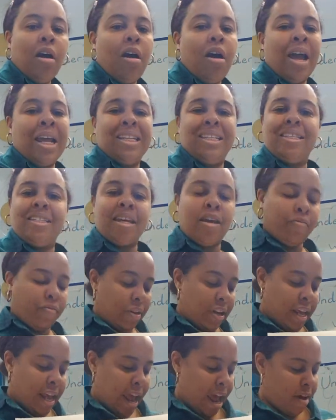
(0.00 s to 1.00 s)
I
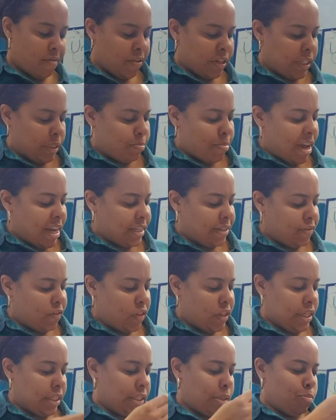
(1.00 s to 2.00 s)
definitely have a space for
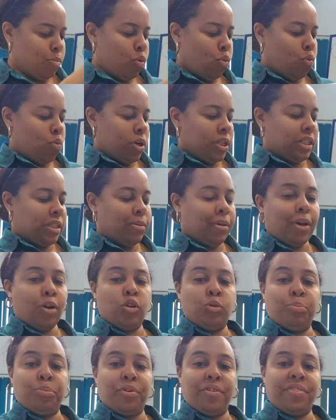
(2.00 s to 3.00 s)
this small one, so I
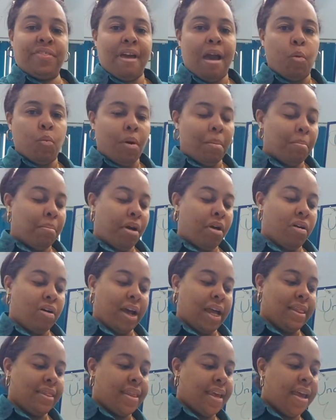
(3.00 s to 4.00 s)
could put that one
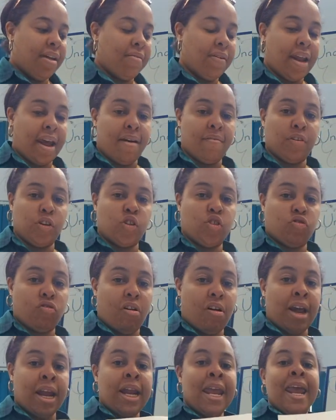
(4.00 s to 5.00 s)
behind there and have a
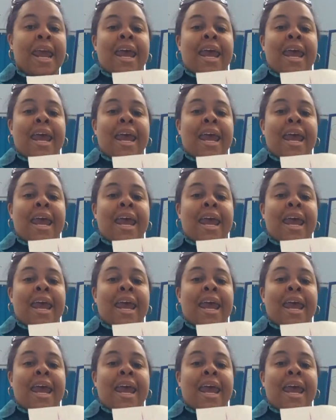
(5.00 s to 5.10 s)
try.